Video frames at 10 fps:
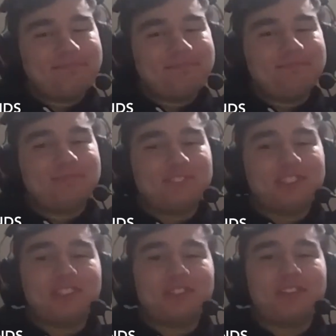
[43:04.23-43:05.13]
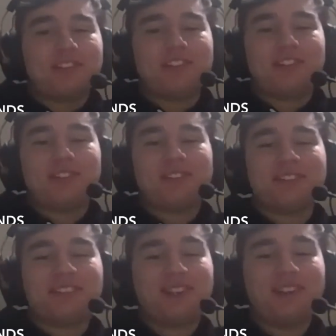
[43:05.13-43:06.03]
Chelsea, they
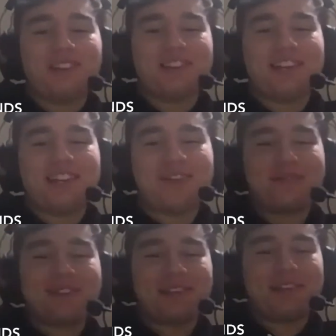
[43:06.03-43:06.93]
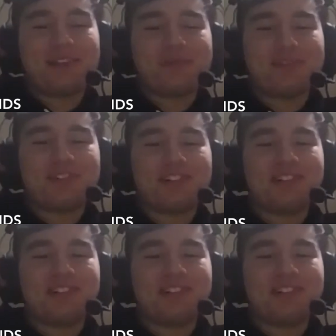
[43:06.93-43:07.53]
lost the FA Cup final.